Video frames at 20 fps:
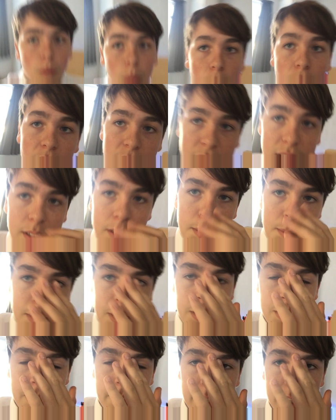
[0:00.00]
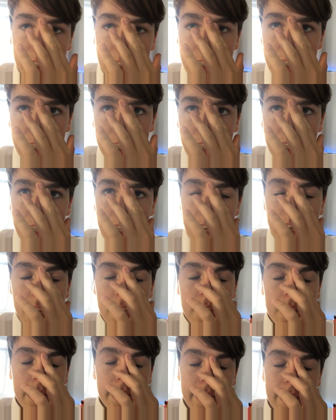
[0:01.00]
whilst I was uploading
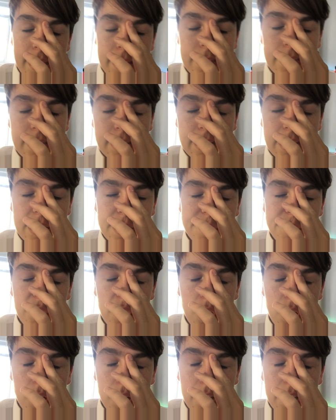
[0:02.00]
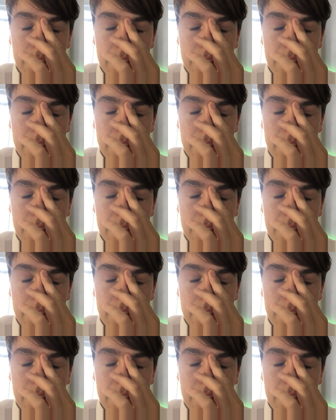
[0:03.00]
yesterday's vlog,